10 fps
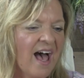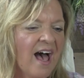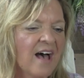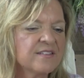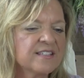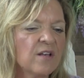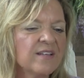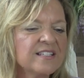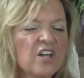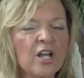So
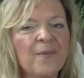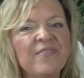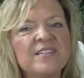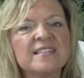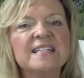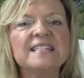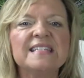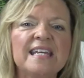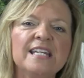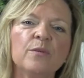let's talk about this
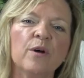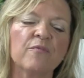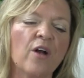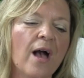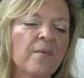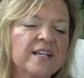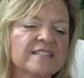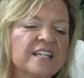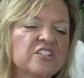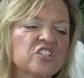continuum for how we
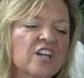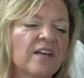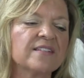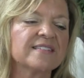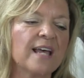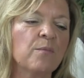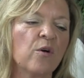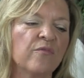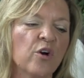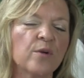can teach a child to say
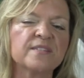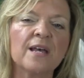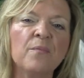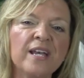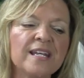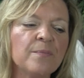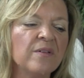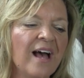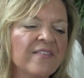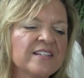more verbs. And we can
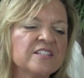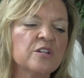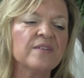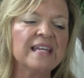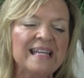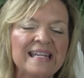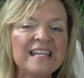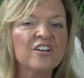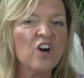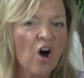apply this to
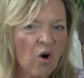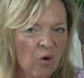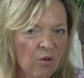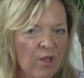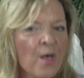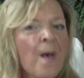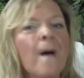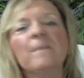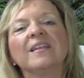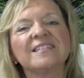any goal,
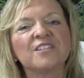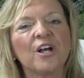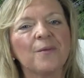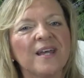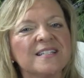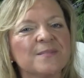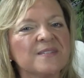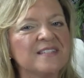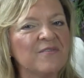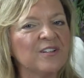but let's talk about it
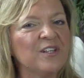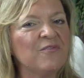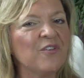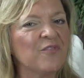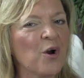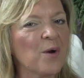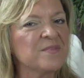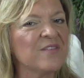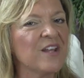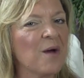specifically for
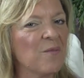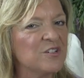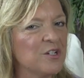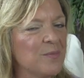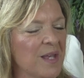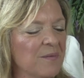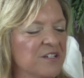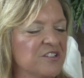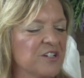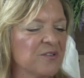verbs, and then I want you to be able
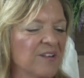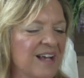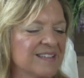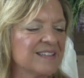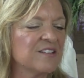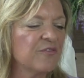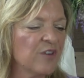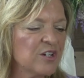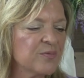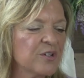to generalize it. So
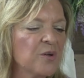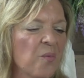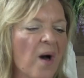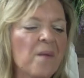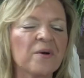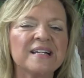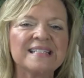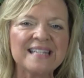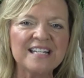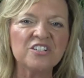first, we're going to what? We're going
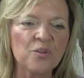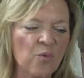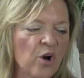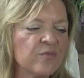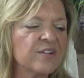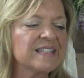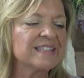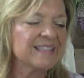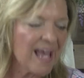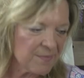to teach the word
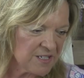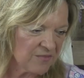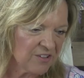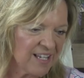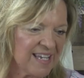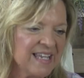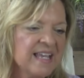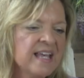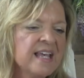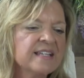receptively.
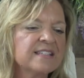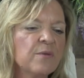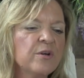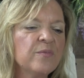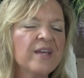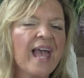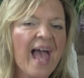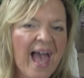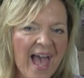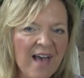So when we
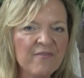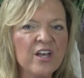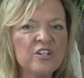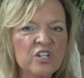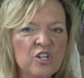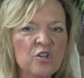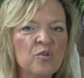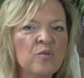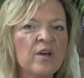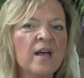have a
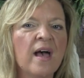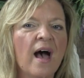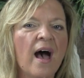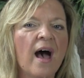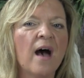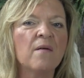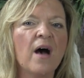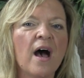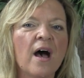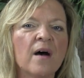new
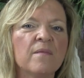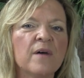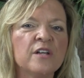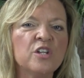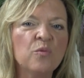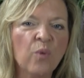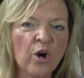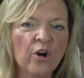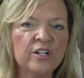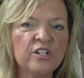
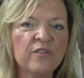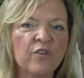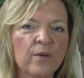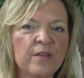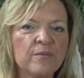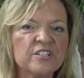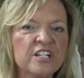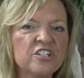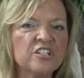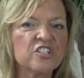word, a new verb that we're
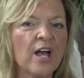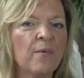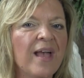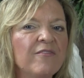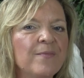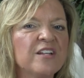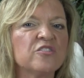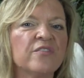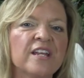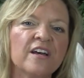teaching a child, we have to make
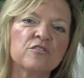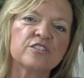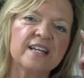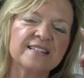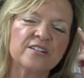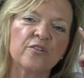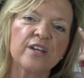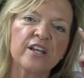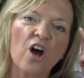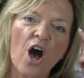sure that he understands it or
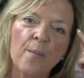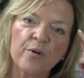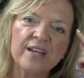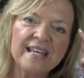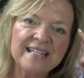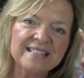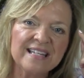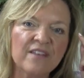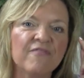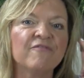he comprehends
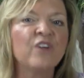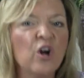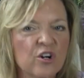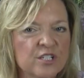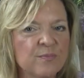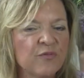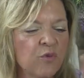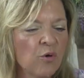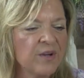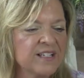it first
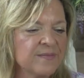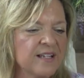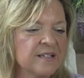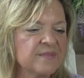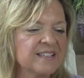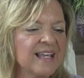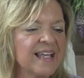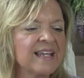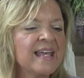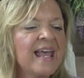before we expect him to
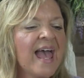say it.